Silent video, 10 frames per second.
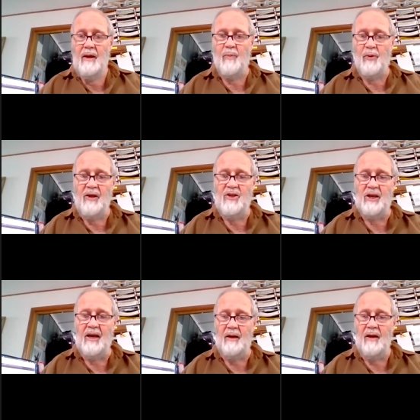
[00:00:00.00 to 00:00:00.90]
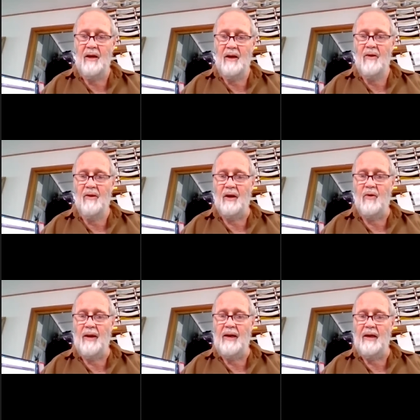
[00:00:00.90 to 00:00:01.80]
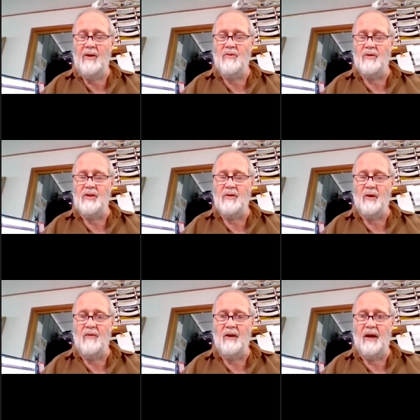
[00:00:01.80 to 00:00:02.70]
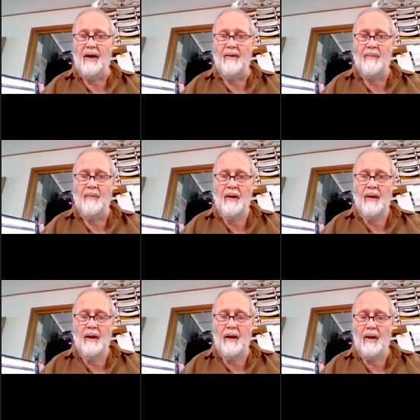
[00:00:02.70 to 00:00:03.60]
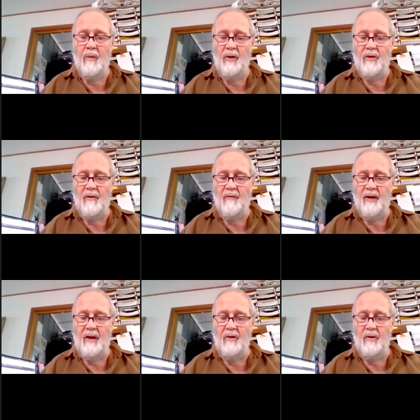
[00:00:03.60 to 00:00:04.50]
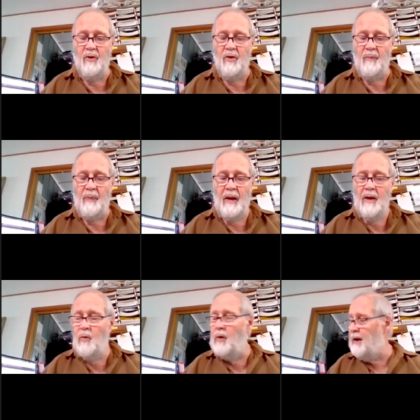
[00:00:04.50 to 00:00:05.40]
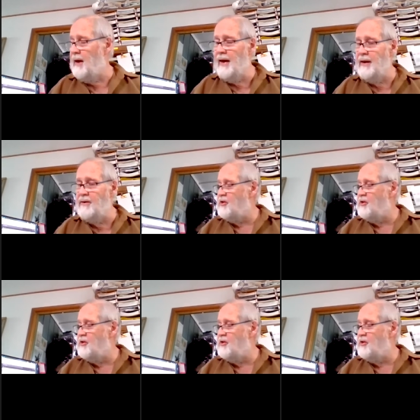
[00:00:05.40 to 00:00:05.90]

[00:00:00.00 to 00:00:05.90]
appreciate the great interest that we've got with our fellow group. We had,